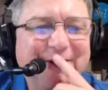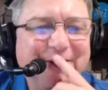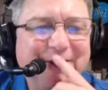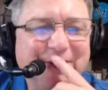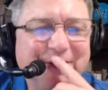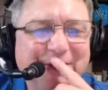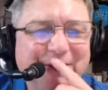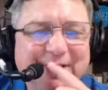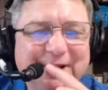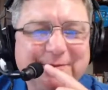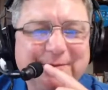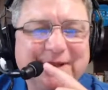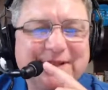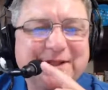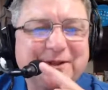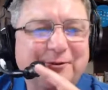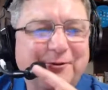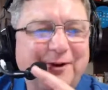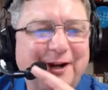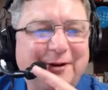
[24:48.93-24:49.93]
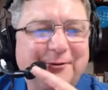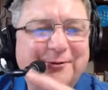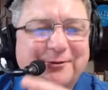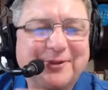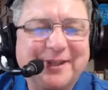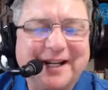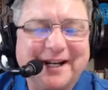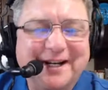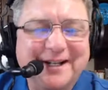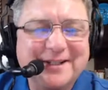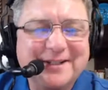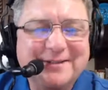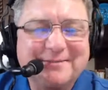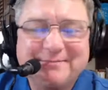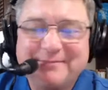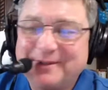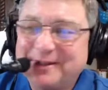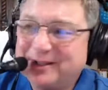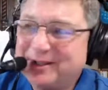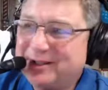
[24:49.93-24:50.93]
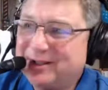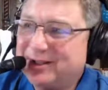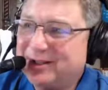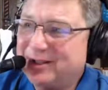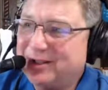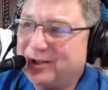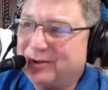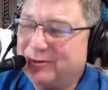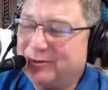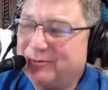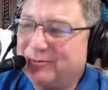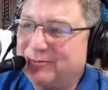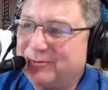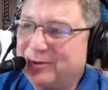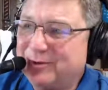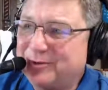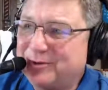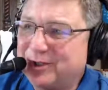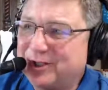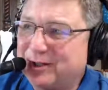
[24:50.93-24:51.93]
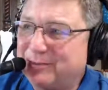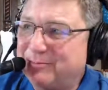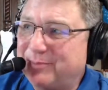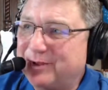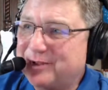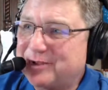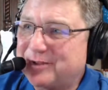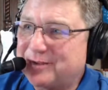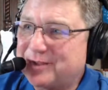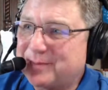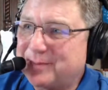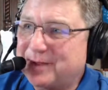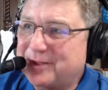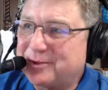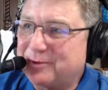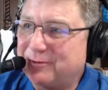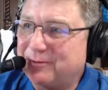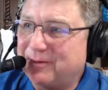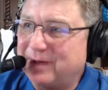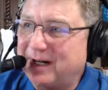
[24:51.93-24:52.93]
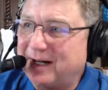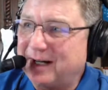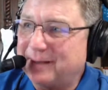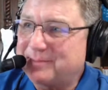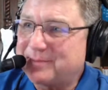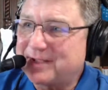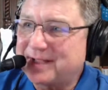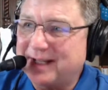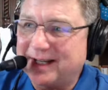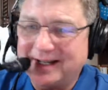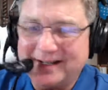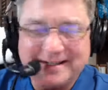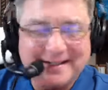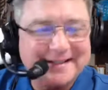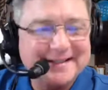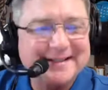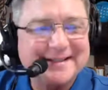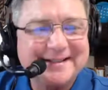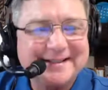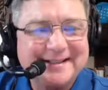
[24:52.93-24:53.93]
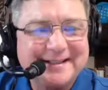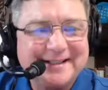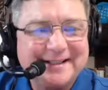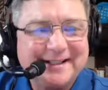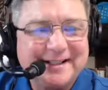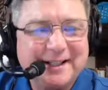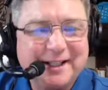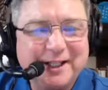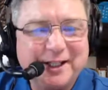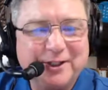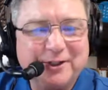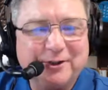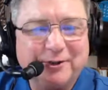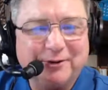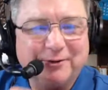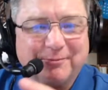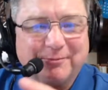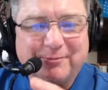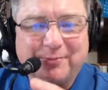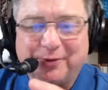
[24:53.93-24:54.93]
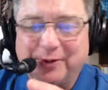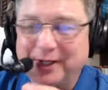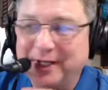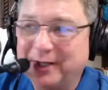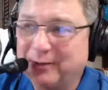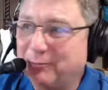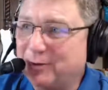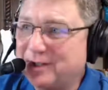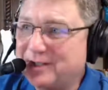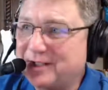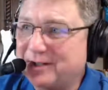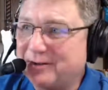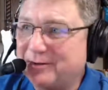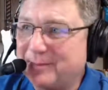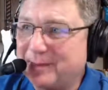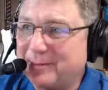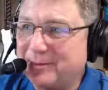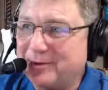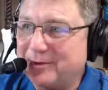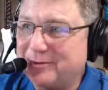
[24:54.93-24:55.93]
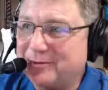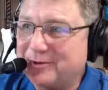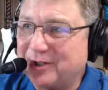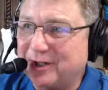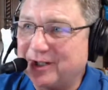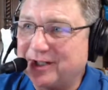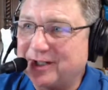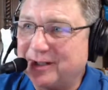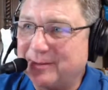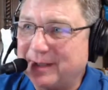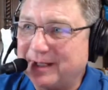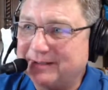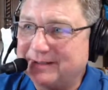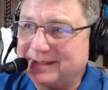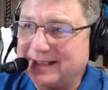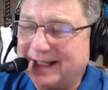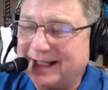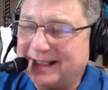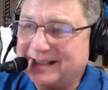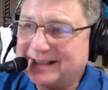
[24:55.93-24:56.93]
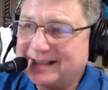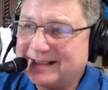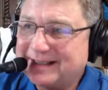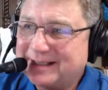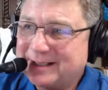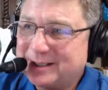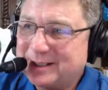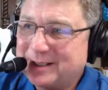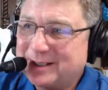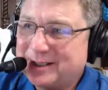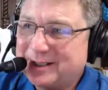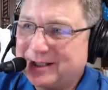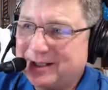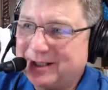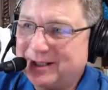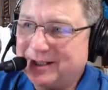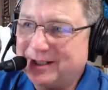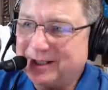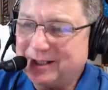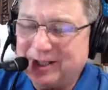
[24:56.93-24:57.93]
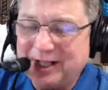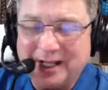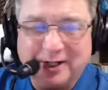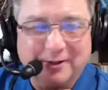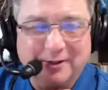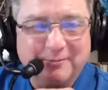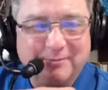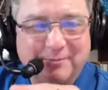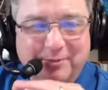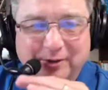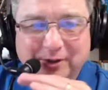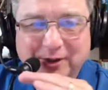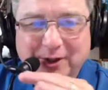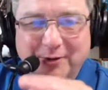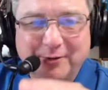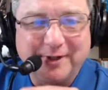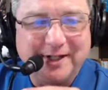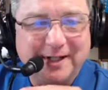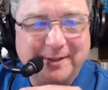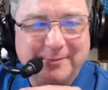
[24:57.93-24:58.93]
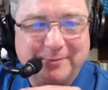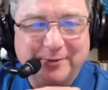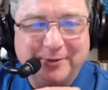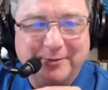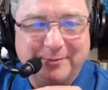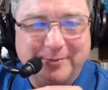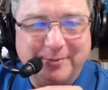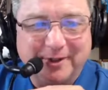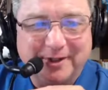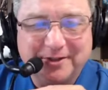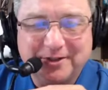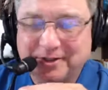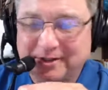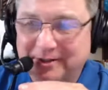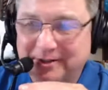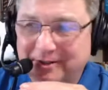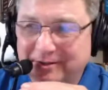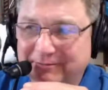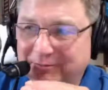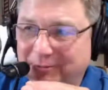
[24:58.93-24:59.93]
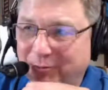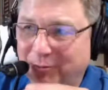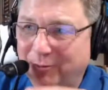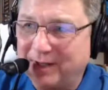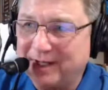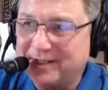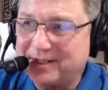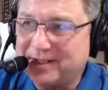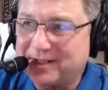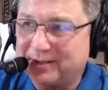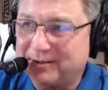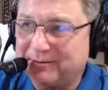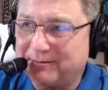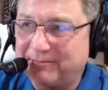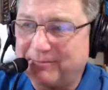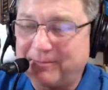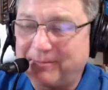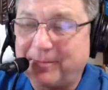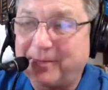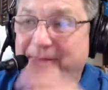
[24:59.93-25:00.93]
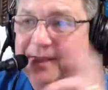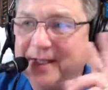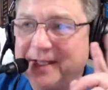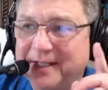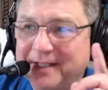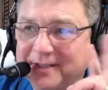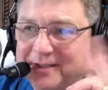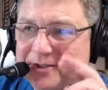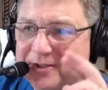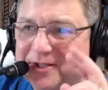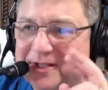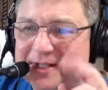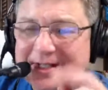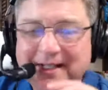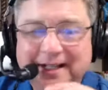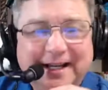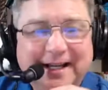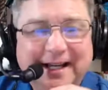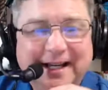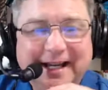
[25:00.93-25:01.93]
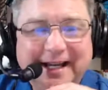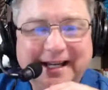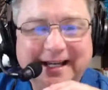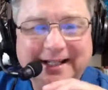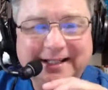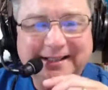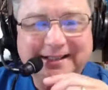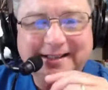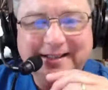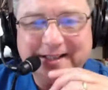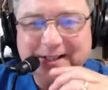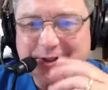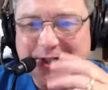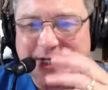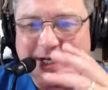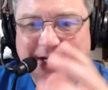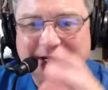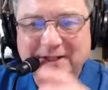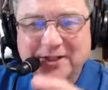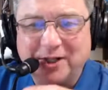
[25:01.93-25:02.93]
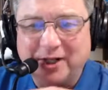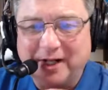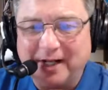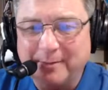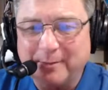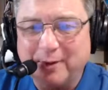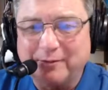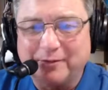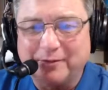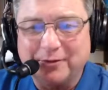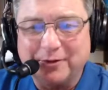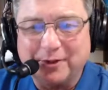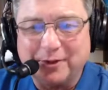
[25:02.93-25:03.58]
you like messing around with guys. You took a bunch of special ops guys in your plane once. I remember you talking about that. You had to load it up with a bunch of crates of things, and these guys climb over the